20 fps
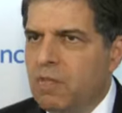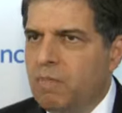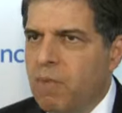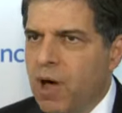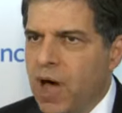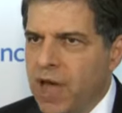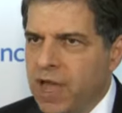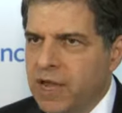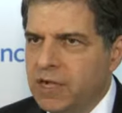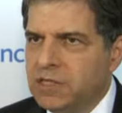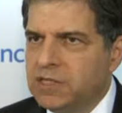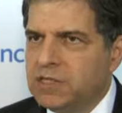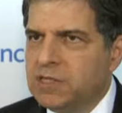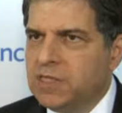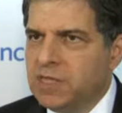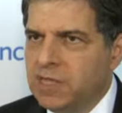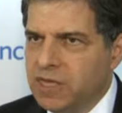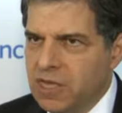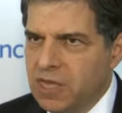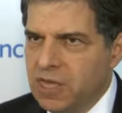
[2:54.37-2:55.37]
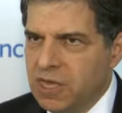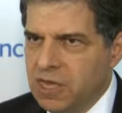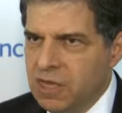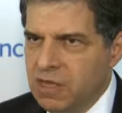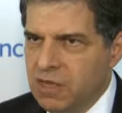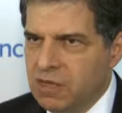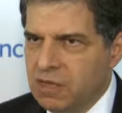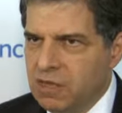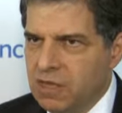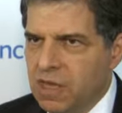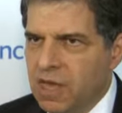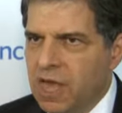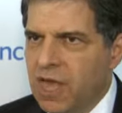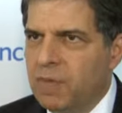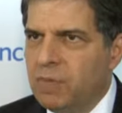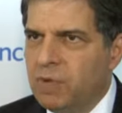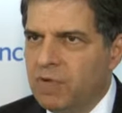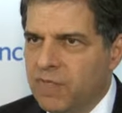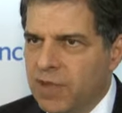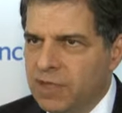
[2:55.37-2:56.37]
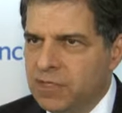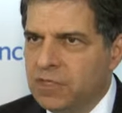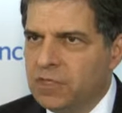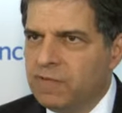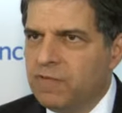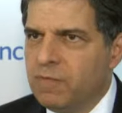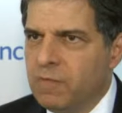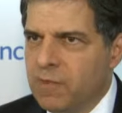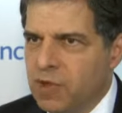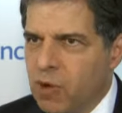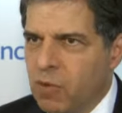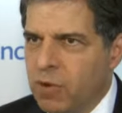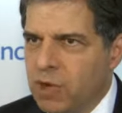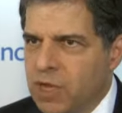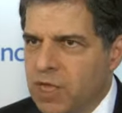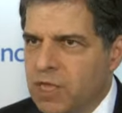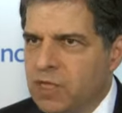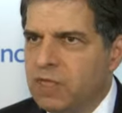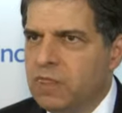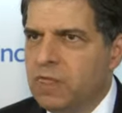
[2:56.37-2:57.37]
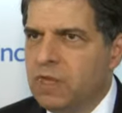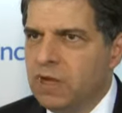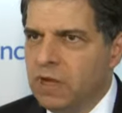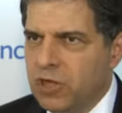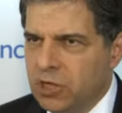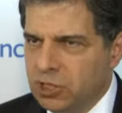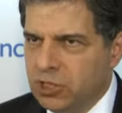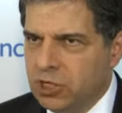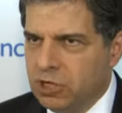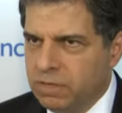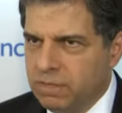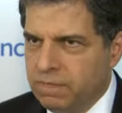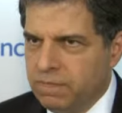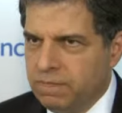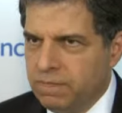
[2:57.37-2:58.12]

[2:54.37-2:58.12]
binds to the key and prevents it from going into the ignition.